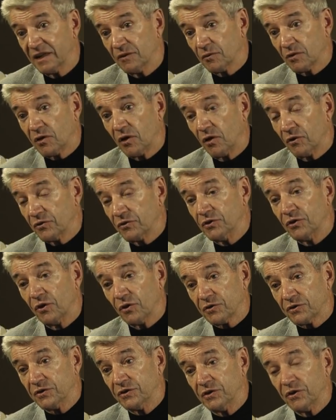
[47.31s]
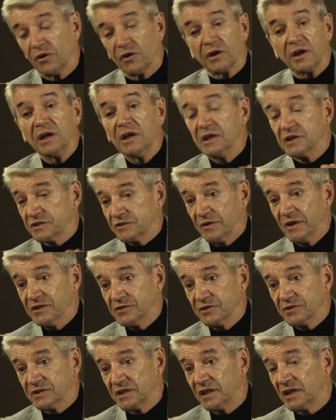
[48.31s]
They were called New York, New York,
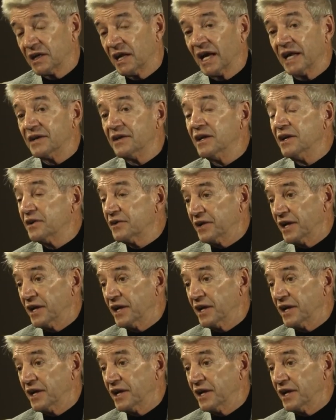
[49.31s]
Strangers in a Night,